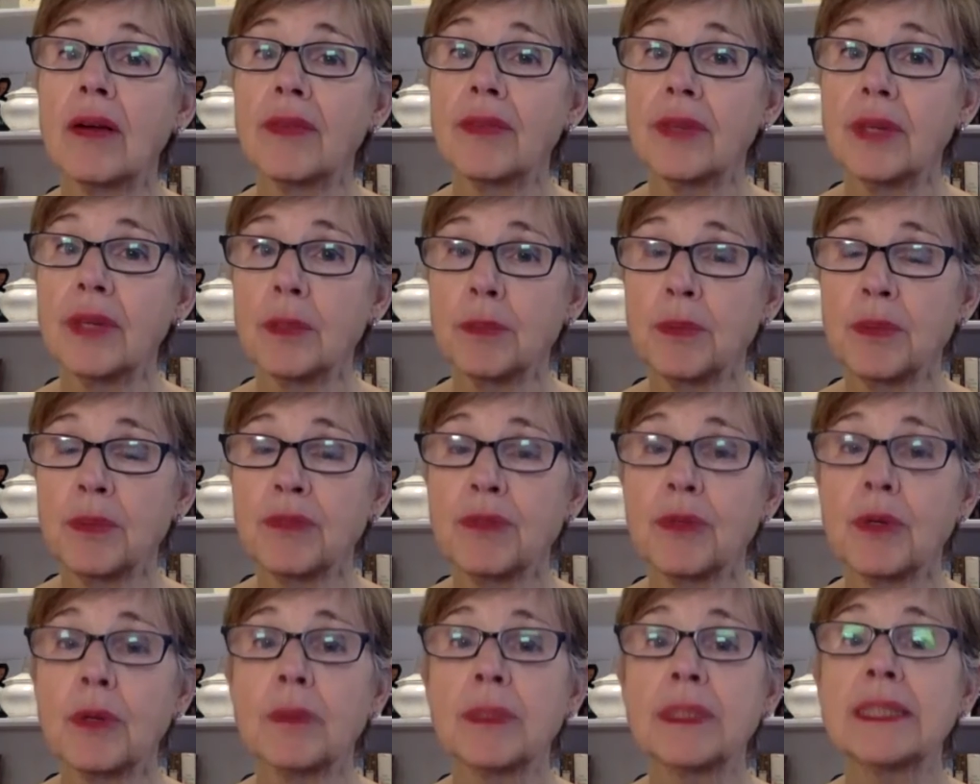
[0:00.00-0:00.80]
their
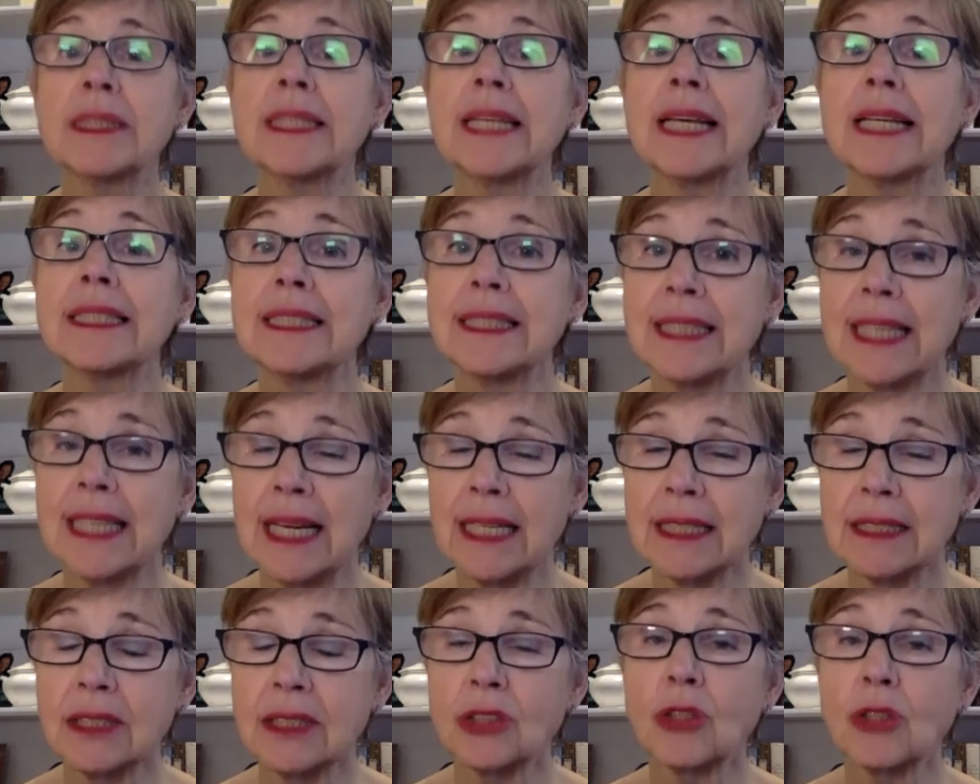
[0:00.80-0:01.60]
performance
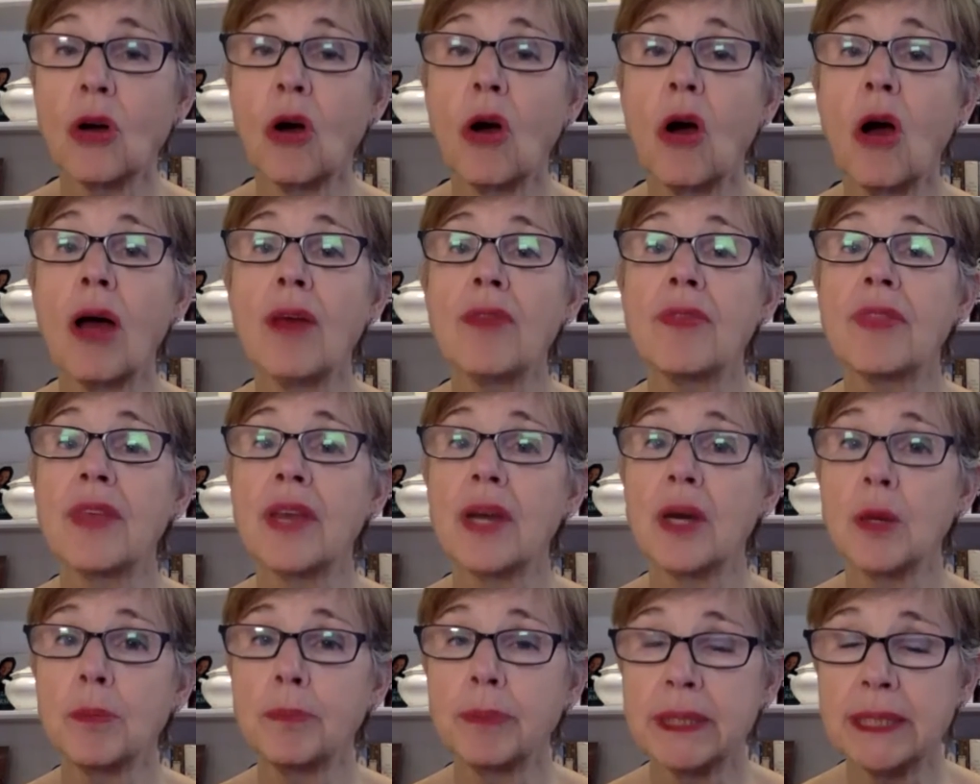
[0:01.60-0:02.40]
assessed on
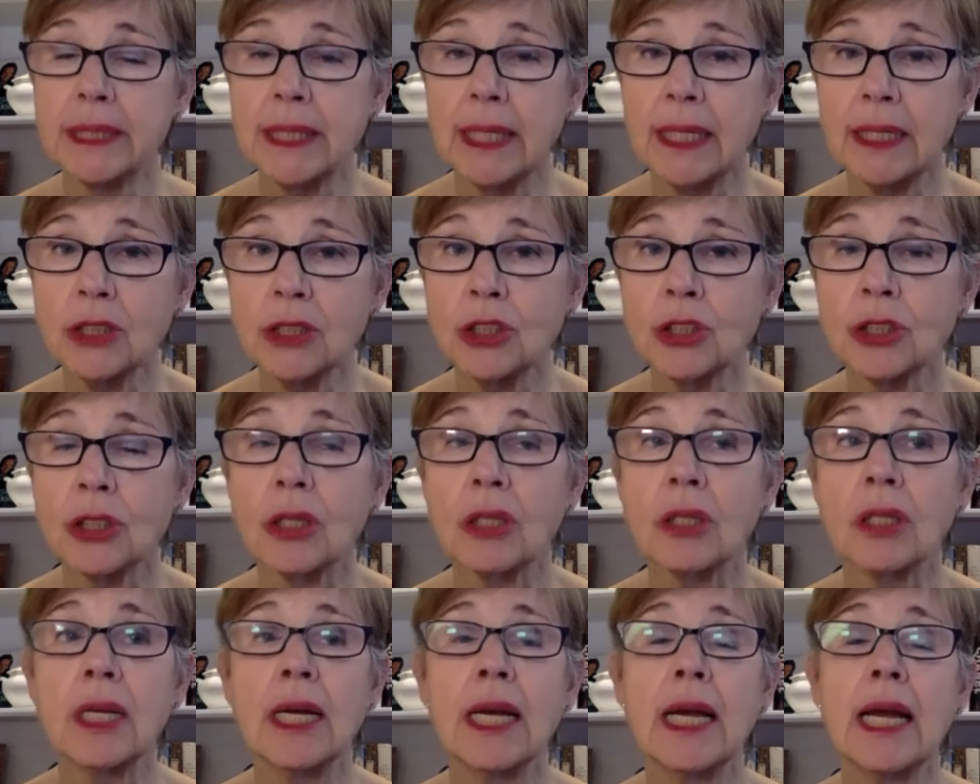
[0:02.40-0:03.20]
their
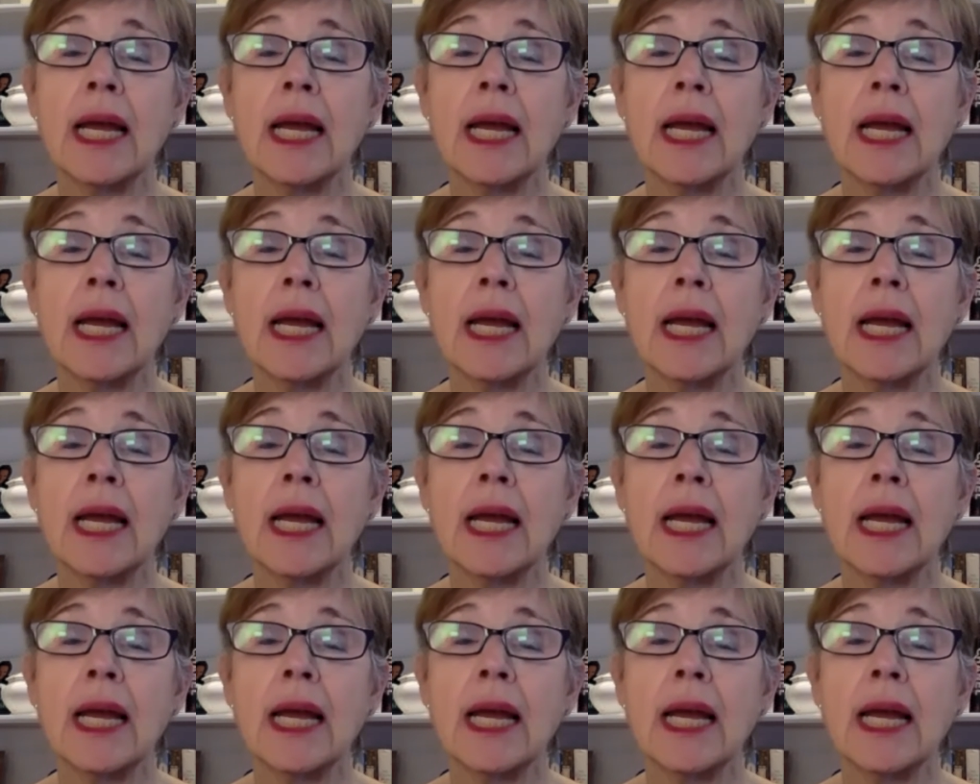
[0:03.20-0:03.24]
potential